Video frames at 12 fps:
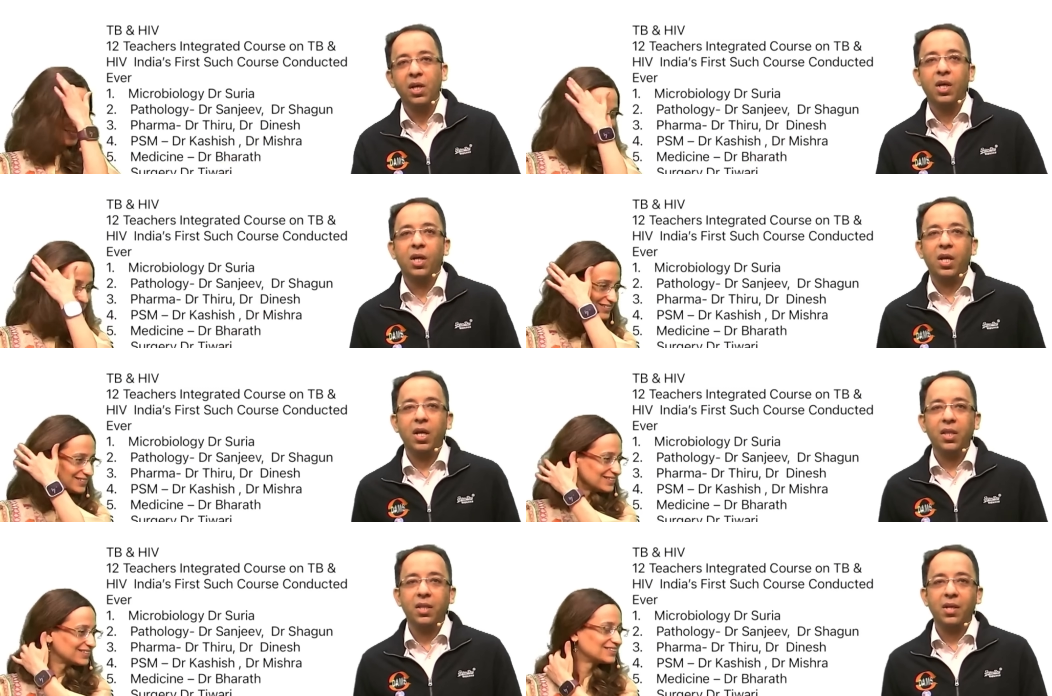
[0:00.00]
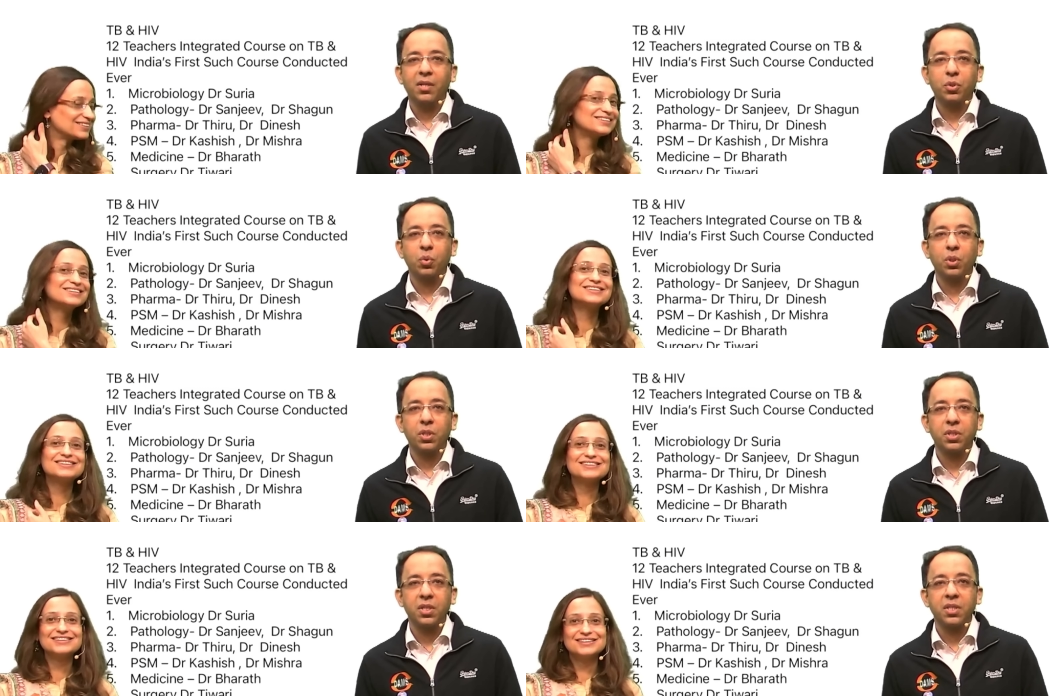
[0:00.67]
Speaker 1: in these two
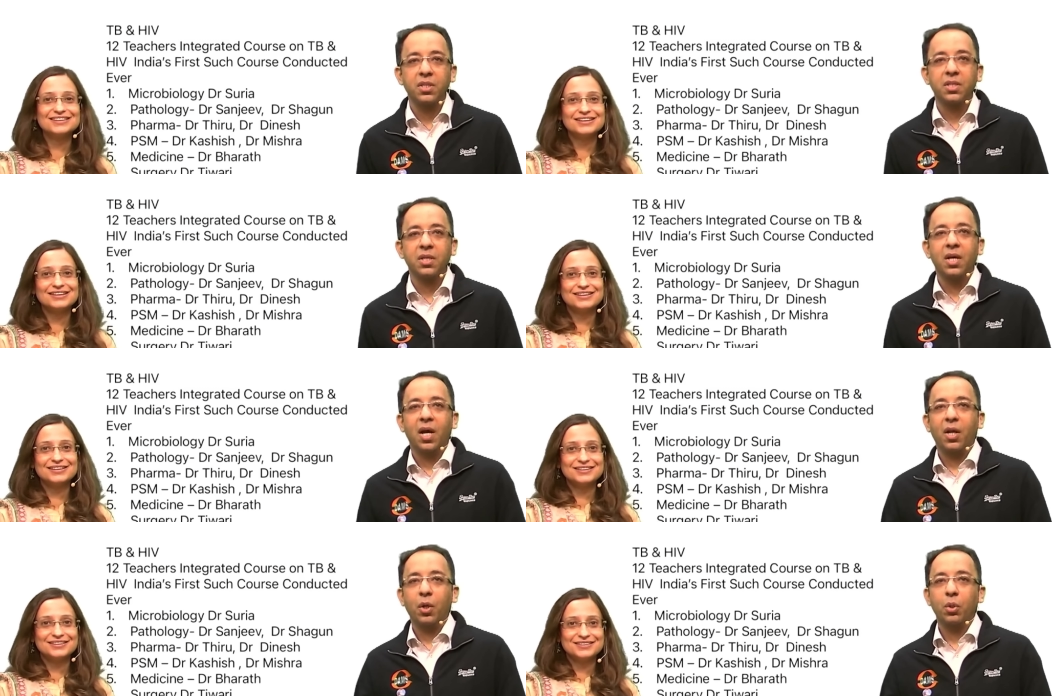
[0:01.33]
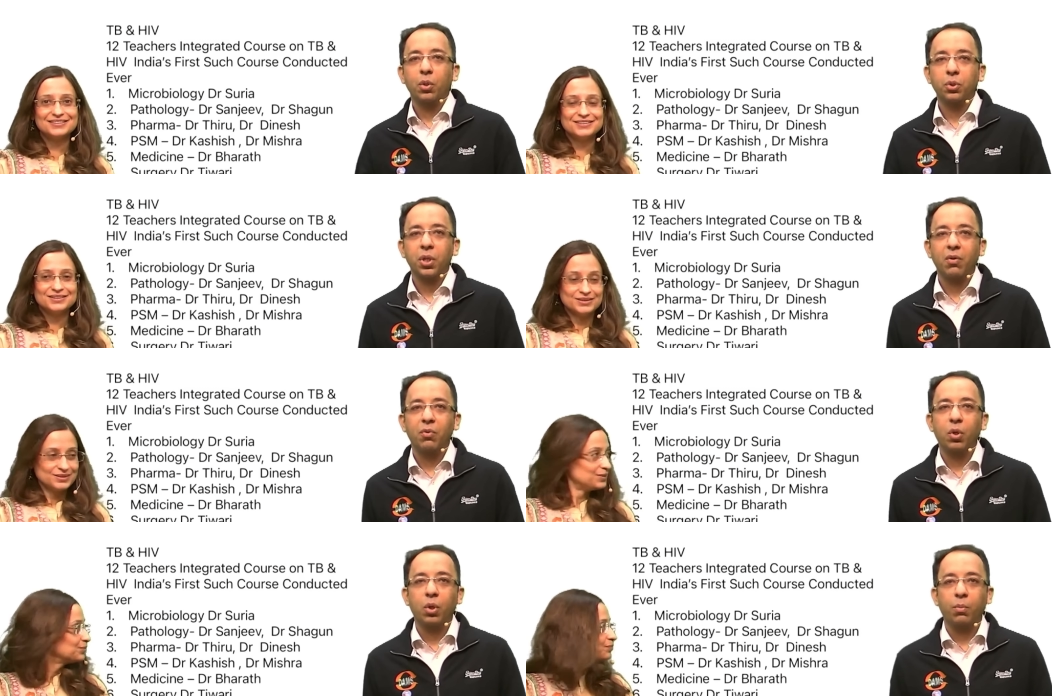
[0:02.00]
diseases, and Dr. Tushar will
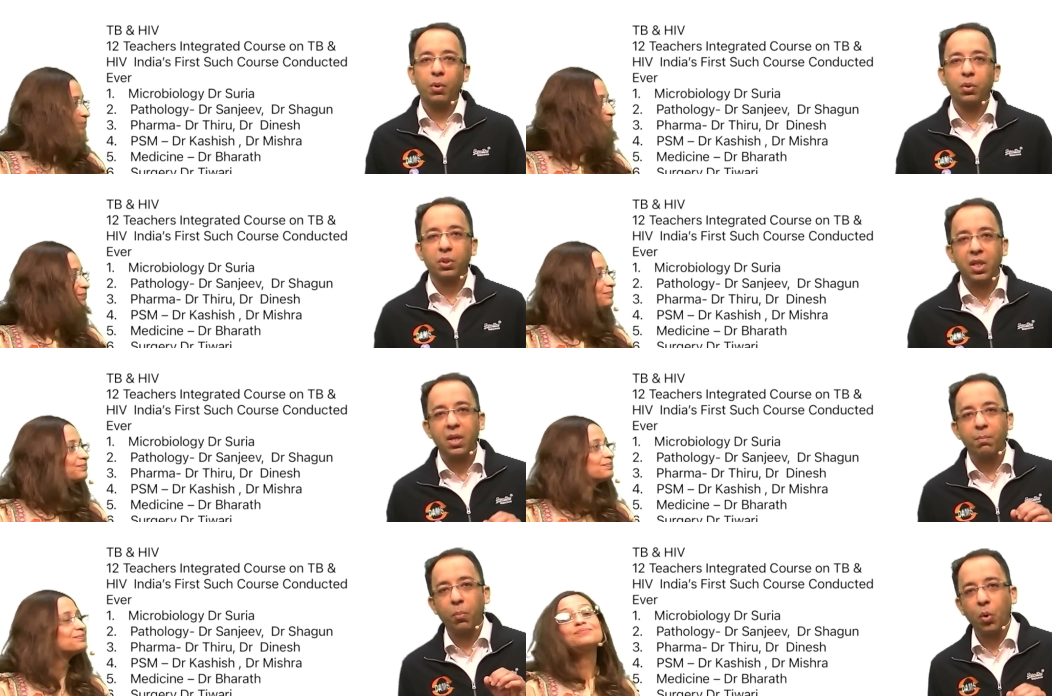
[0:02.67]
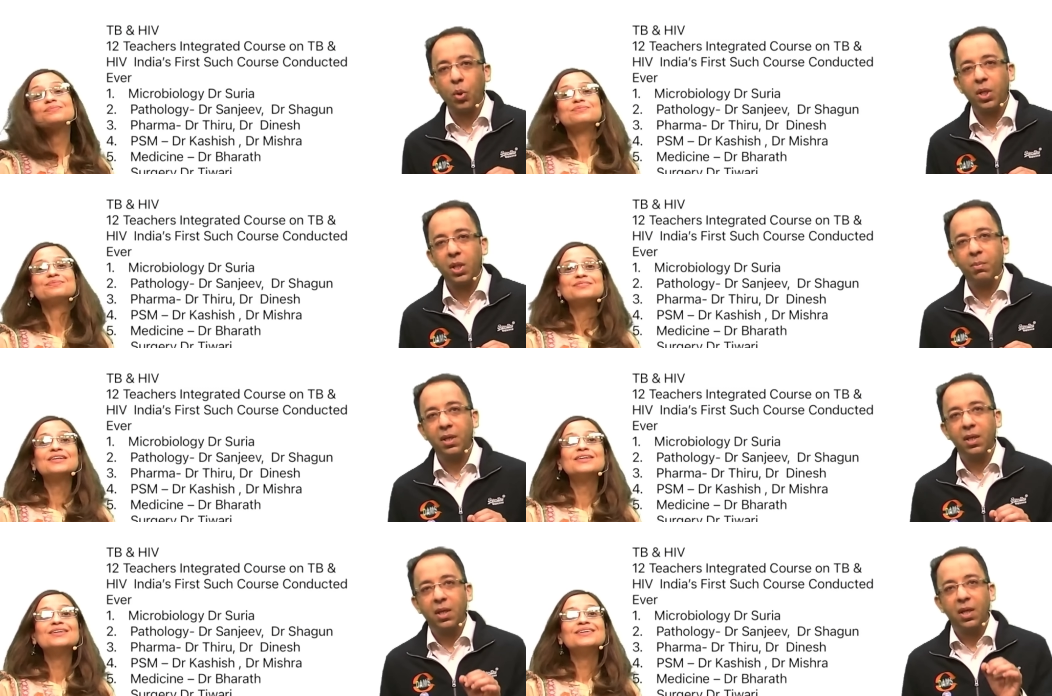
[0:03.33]
talk about the bone TB.
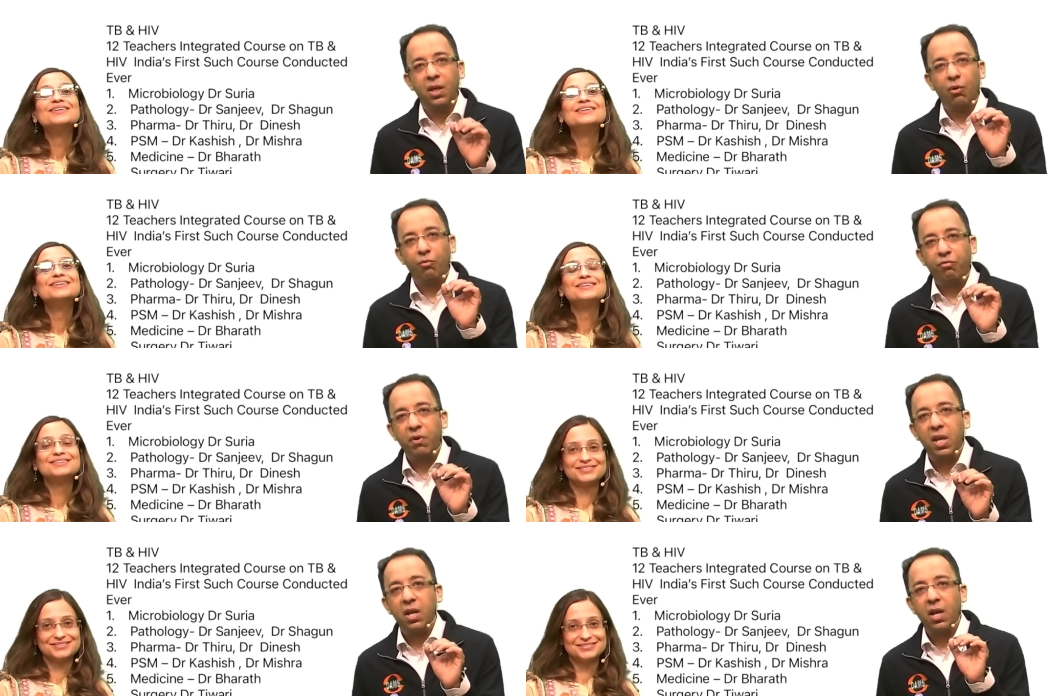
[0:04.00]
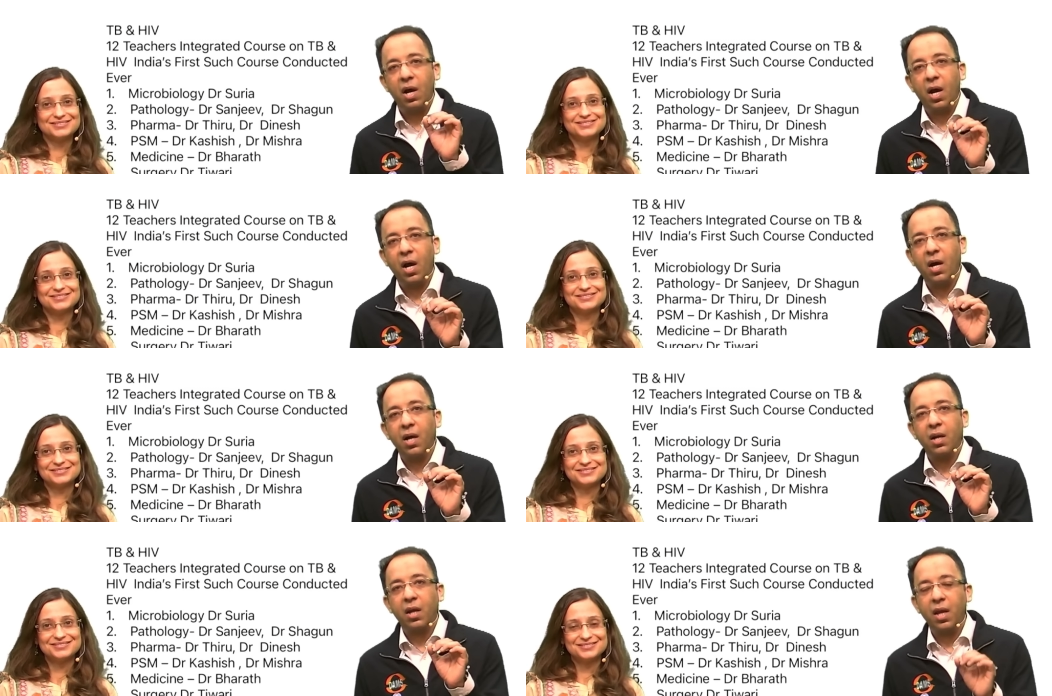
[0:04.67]
We are
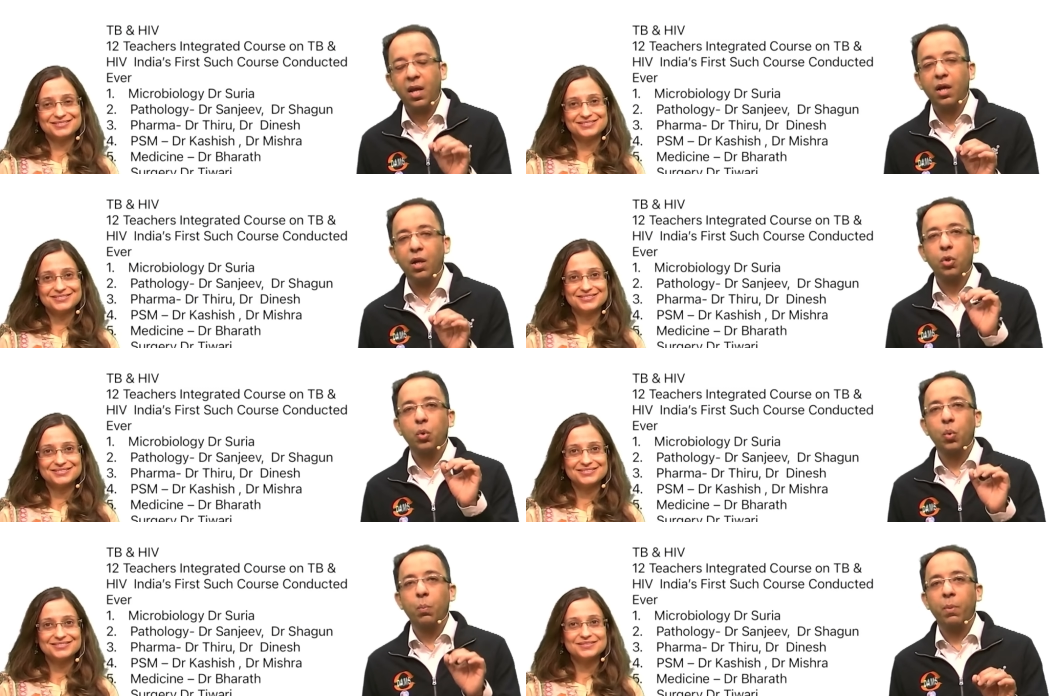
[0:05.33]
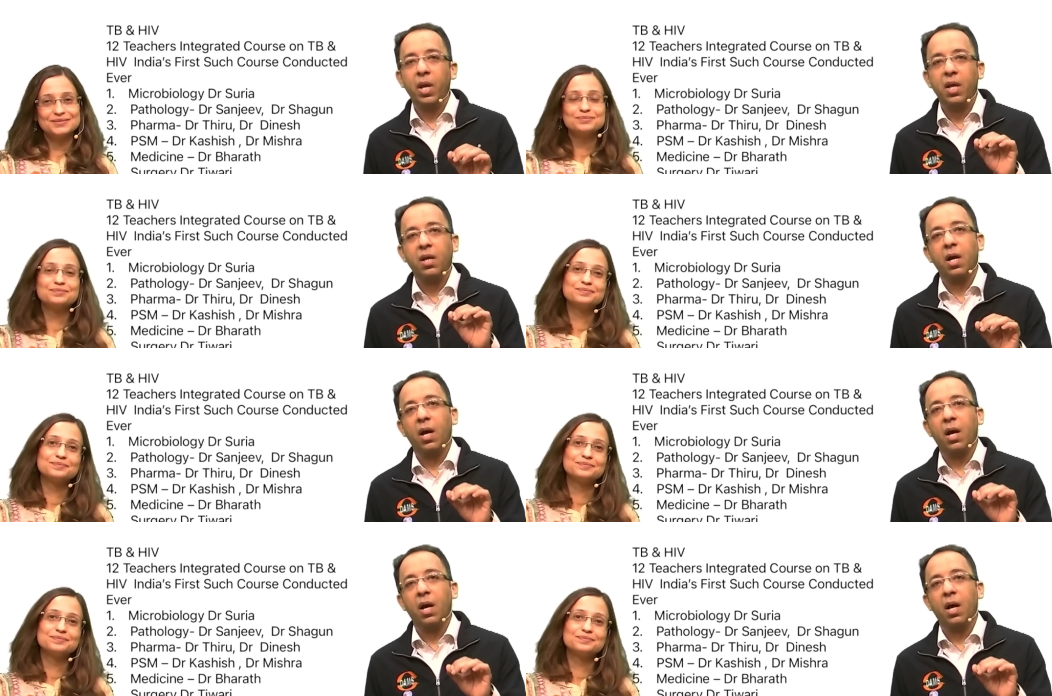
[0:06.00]
here to make a